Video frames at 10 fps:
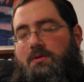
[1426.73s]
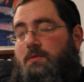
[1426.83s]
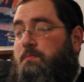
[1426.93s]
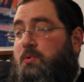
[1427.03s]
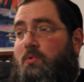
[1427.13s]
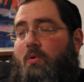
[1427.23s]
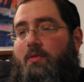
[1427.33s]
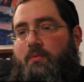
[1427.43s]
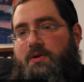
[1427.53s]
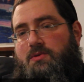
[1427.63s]
to pool
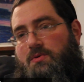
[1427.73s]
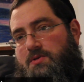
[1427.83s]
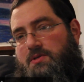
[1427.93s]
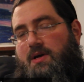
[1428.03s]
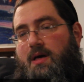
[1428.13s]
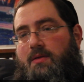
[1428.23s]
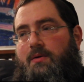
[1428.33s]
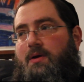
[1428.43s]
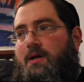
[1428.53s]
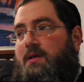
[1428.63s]
all the resources together,
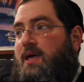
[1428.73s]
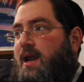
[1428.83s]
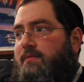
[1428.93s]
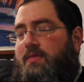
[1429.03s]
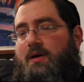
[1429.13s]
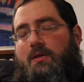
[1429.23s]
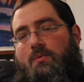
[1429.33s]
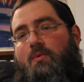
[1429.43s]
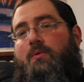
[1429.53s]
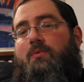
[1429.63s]
to get everything
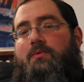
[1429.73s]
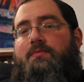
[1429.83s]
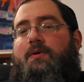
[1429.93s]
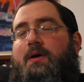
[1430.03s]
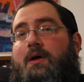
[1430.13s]
under one roof,